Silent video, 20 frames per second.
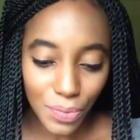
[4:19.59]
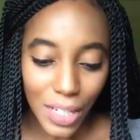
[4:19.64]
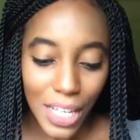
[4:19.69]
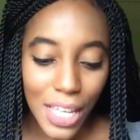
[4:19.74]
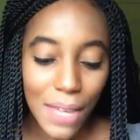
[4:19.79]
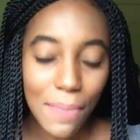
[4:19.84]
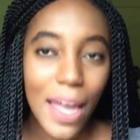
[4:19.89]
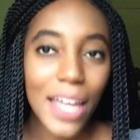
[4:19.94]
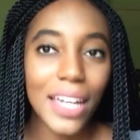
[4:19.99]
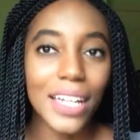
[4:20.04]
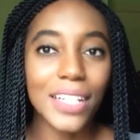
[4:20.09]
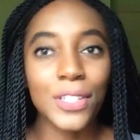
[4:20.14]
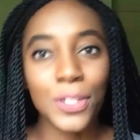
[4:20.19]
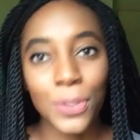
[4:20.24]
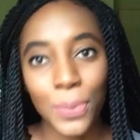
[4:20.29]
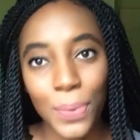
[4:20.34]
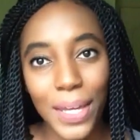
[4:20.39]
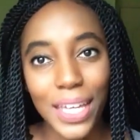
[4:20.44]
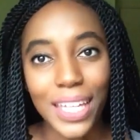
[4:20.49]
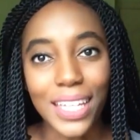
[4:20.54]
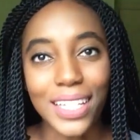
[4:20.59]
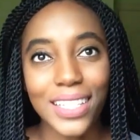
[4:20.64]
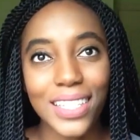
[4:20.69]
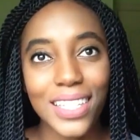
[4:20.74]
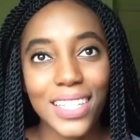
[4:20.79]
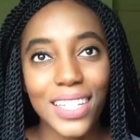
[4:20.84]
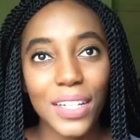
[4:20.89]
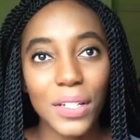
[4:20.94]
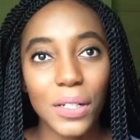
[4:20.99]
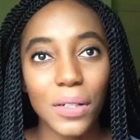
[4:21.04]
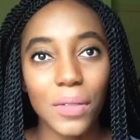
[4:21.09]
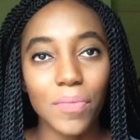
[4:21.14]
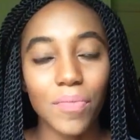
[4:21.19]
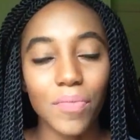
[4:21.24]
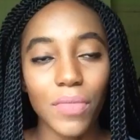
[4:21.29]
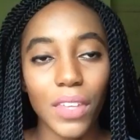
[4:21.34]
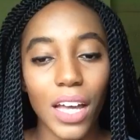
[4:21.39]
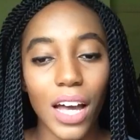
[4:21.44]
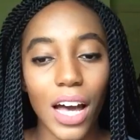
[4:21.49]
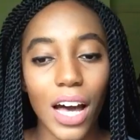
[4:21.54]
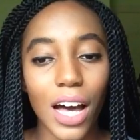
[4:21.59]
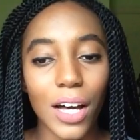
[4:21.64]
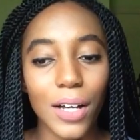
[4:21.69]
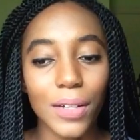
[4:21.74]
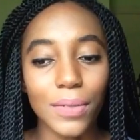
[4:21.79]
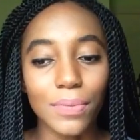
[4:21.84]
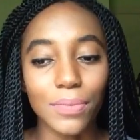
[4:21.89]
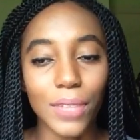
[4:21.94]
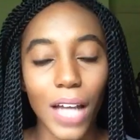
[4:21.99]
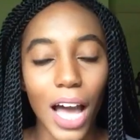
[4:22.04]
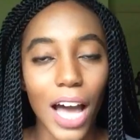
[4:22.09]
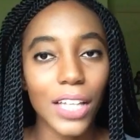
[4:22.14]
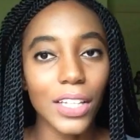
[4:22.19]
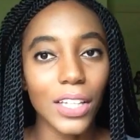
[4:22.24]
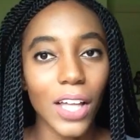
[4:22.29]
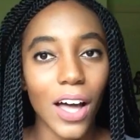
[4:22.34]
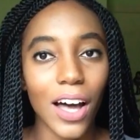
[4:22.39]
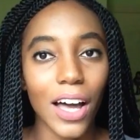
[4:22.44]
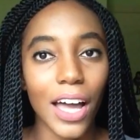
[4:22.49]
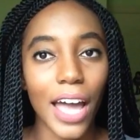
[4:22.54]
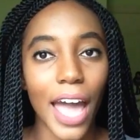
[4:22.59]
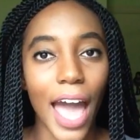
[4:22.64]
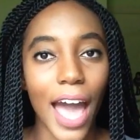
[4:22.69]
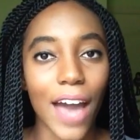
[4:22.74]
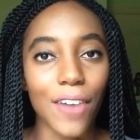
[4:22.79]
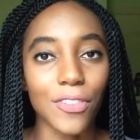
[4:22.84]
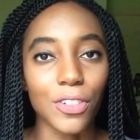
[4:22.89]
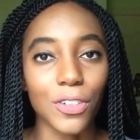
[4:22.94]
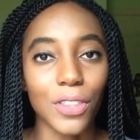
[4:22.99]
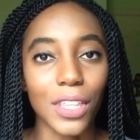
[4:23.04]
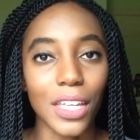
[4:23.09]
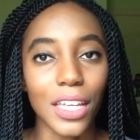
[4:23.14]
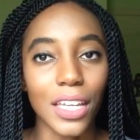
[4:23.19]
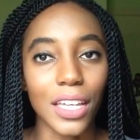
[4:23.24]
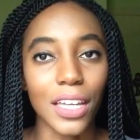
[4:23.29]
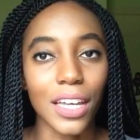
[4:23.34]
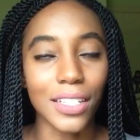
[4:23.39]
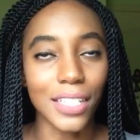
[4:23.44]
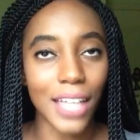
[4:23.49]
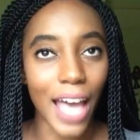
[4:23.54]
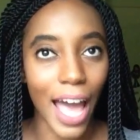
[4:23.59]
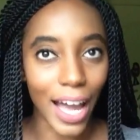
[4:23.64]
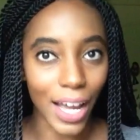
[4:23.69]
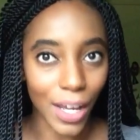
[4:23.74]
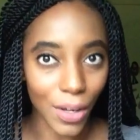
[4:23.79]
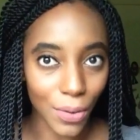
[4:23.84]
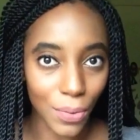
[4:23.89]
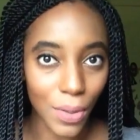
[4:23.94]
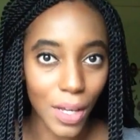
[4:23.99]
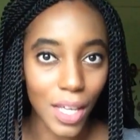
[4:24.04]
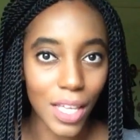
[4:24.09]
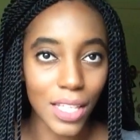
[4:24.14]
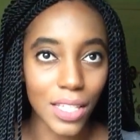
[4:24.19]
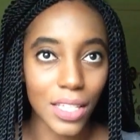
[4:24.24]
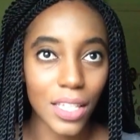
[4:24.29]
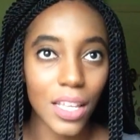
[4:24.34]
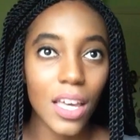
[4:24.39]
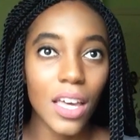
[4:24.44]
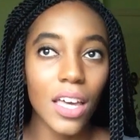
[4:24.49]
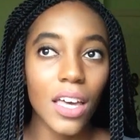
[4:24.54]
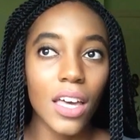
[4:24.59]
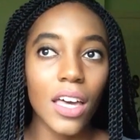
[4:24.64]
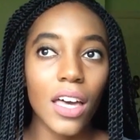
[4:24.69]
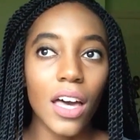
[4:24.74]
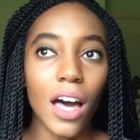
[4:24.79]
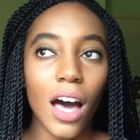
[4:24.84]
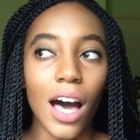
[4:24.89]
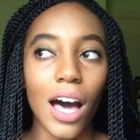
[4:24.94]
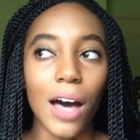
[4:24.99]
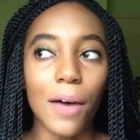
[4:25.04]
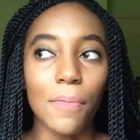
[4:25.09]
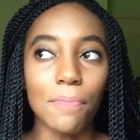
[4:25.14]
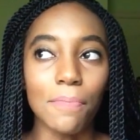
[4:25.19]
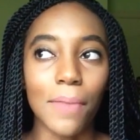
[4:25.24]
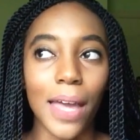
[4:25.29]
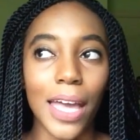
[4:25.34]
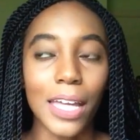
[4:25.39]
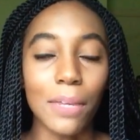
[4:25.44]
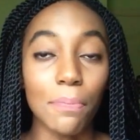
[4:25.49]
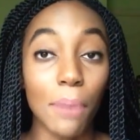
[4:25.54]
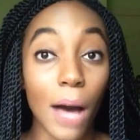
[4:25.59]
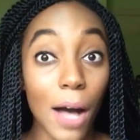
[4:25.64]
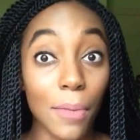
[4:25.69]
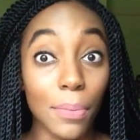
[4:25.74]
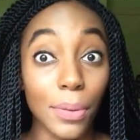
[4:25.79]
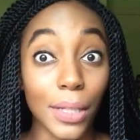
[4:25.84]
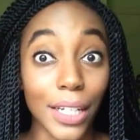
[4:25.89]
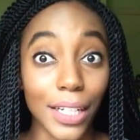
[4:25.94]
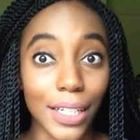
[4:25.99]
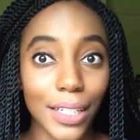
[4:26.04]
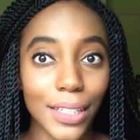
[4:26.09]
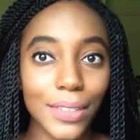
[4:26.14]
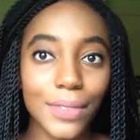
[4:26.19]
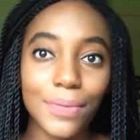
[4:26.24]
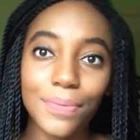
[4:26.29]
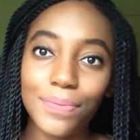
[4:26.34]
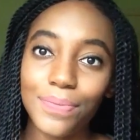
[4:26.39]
He made a tweet not long after the attack was made public